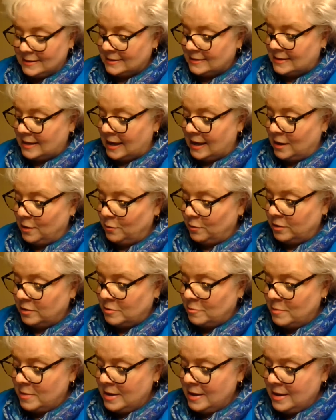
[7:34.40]
Say it
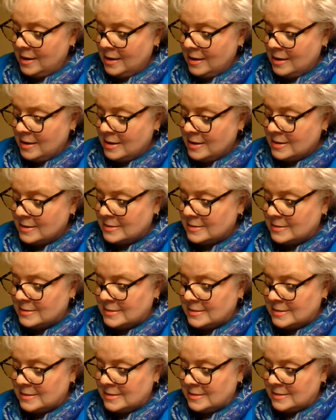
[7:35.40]
with me.
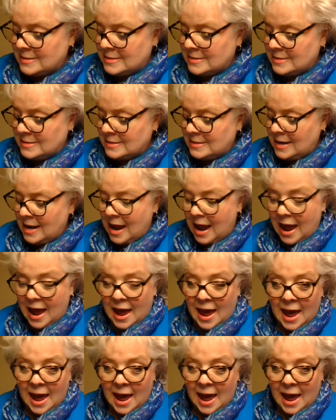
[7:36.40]
N-A-P.